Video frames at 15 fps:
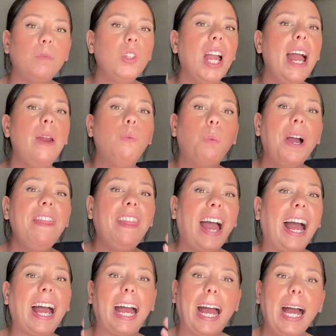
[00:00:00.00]
And when
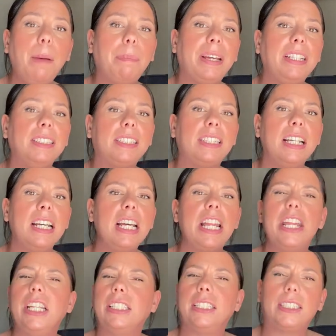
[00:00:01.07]
that happens,
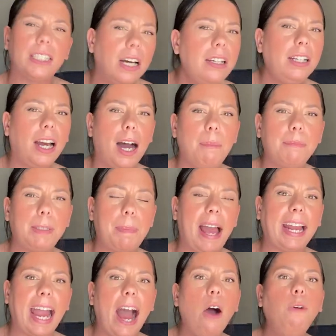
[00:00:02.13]
the sun comes
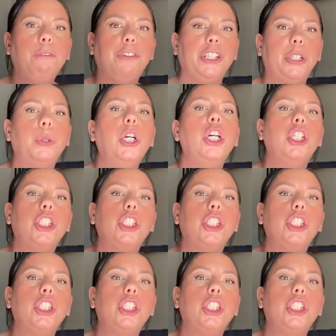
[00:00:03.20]
back out for you